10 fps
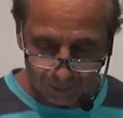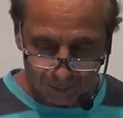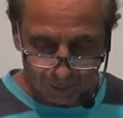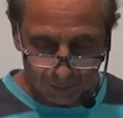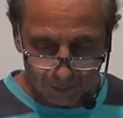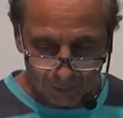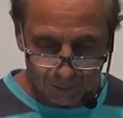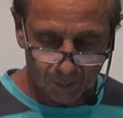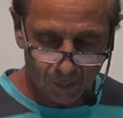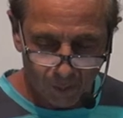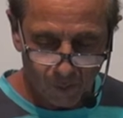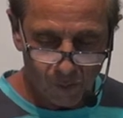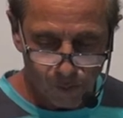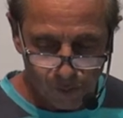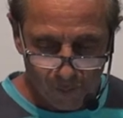
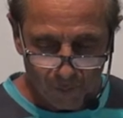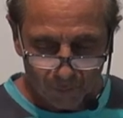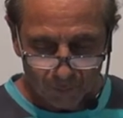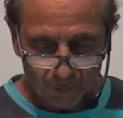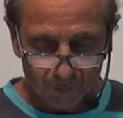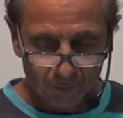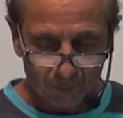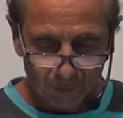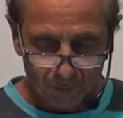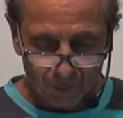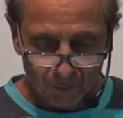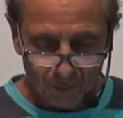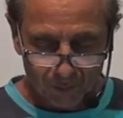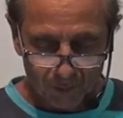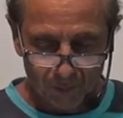
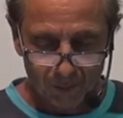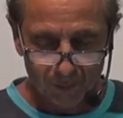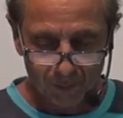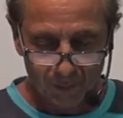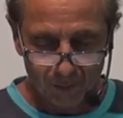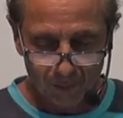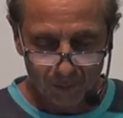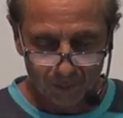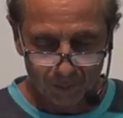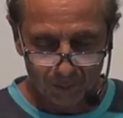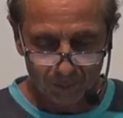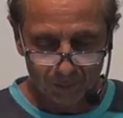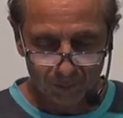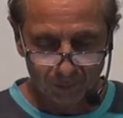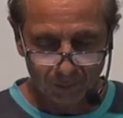
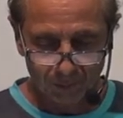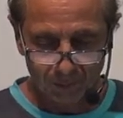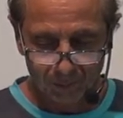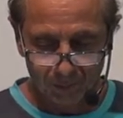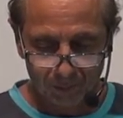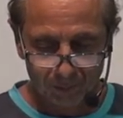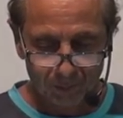No one is speaking in this clip.